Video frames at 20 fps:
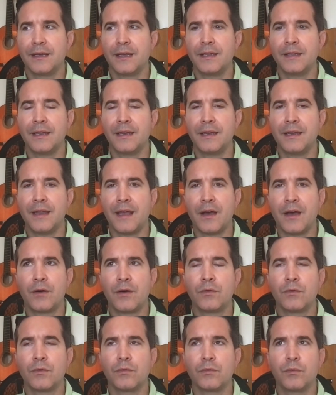then
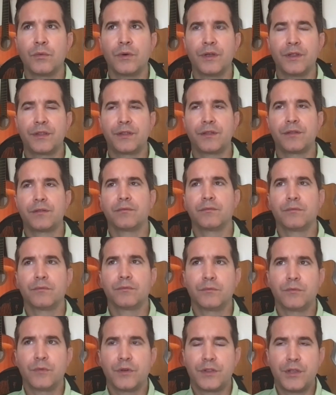now with
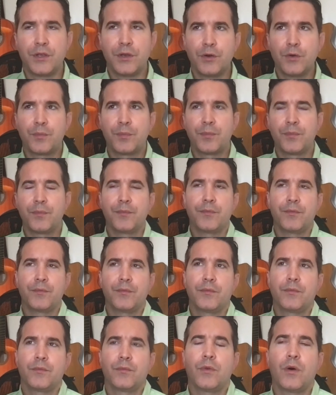you,
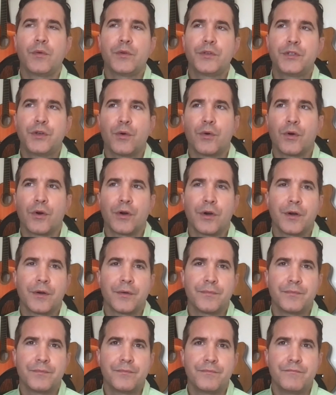what was
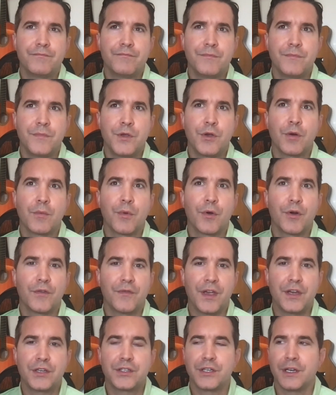your
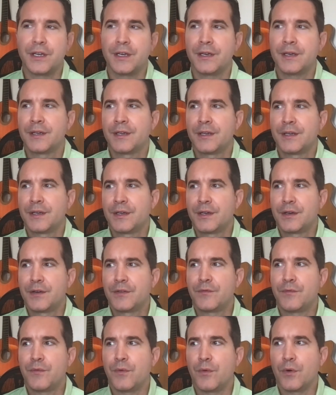motivation
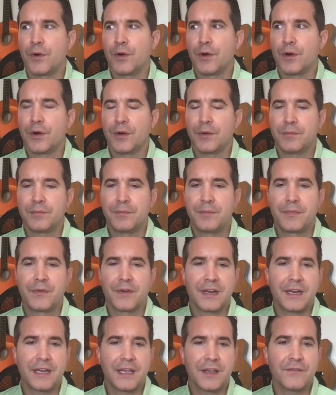for
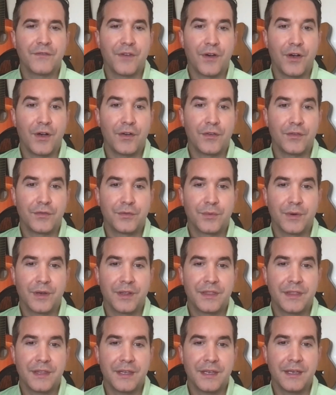getting involved
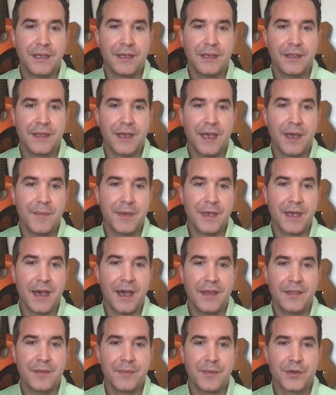with the
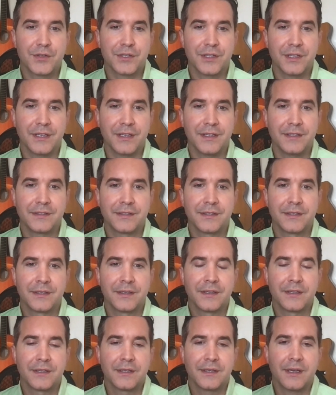MEI, the Marshallese
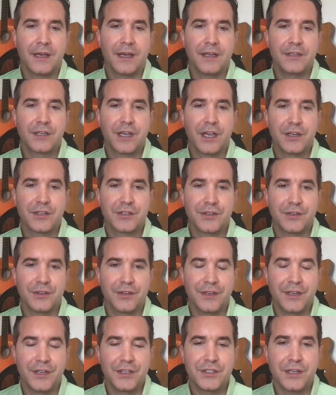
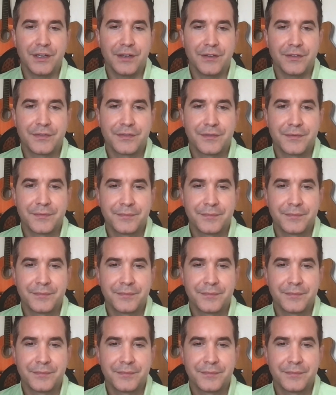Educational Initiative?